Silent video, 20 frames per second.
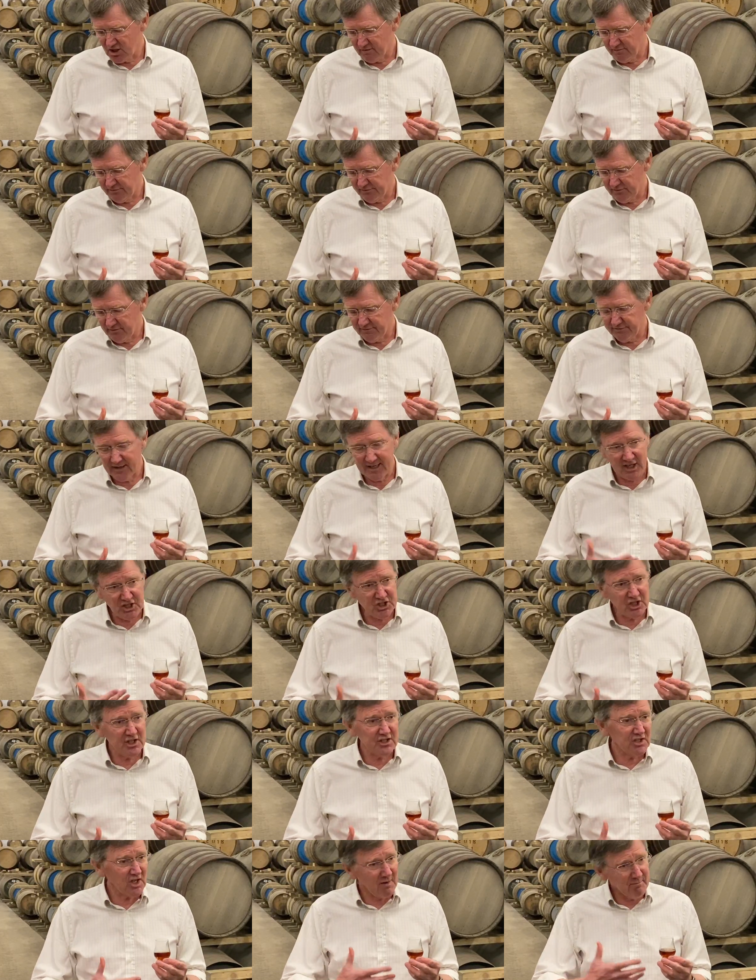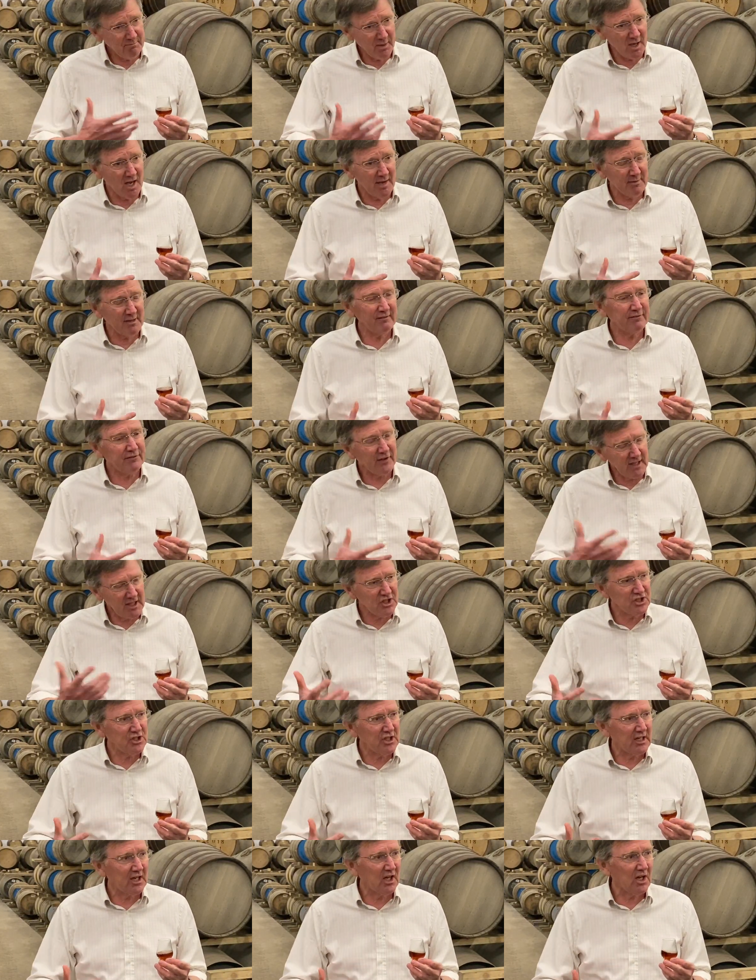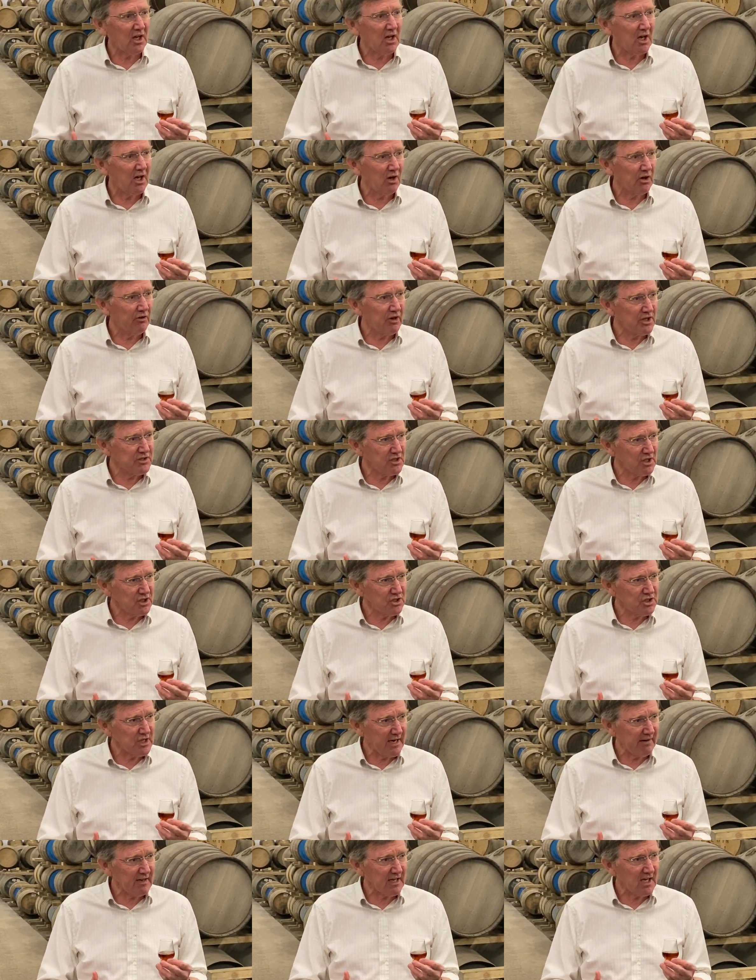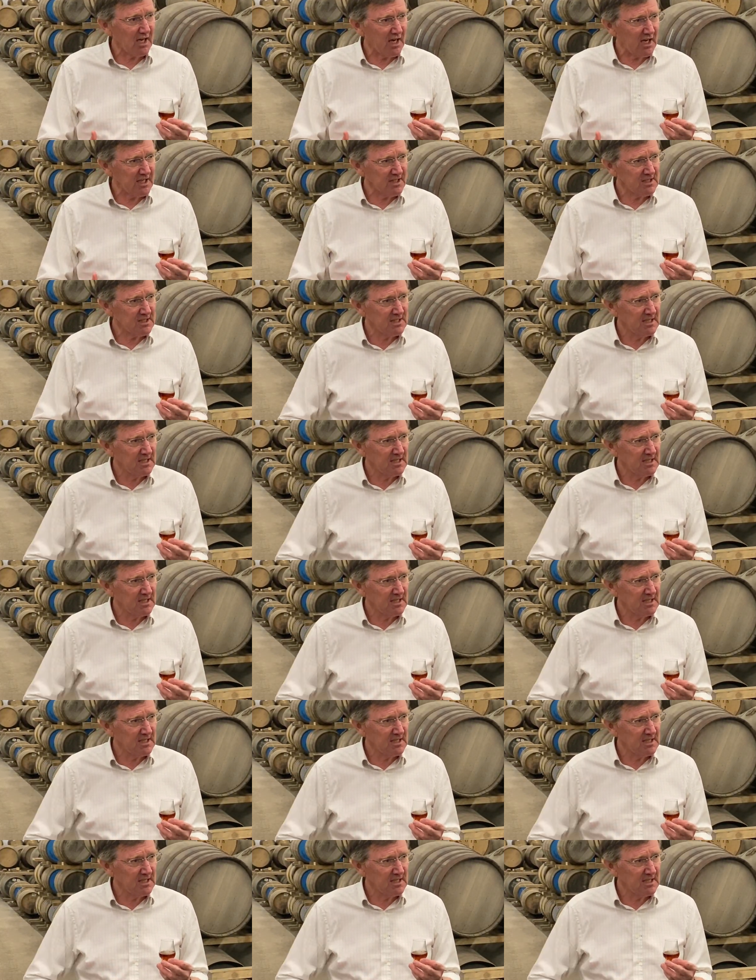of finishes, so bourbon finished in our Oloroso sherry cask.